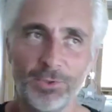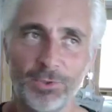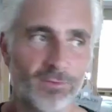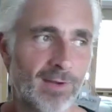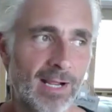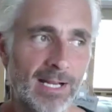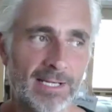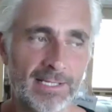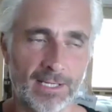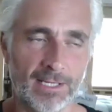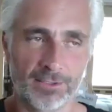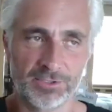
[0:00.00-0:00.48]

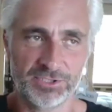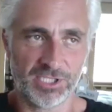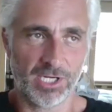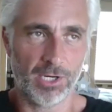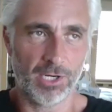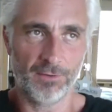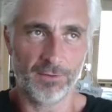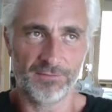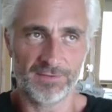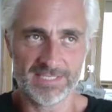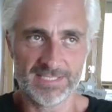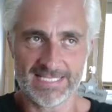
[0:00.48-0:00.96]
radio show
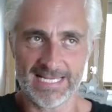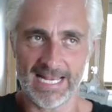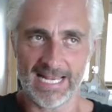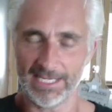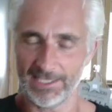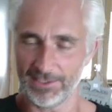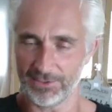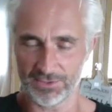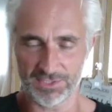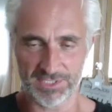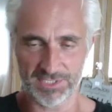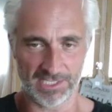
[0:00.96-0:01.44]
every
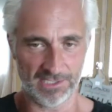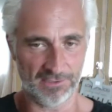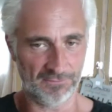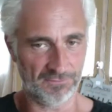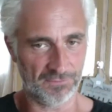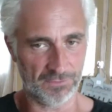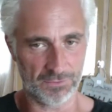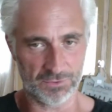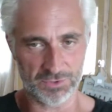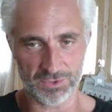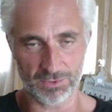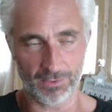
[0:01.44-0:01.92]
Saturday on
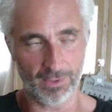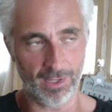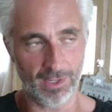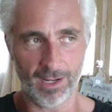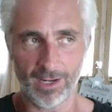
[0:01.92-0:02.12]
Centreforce, so I,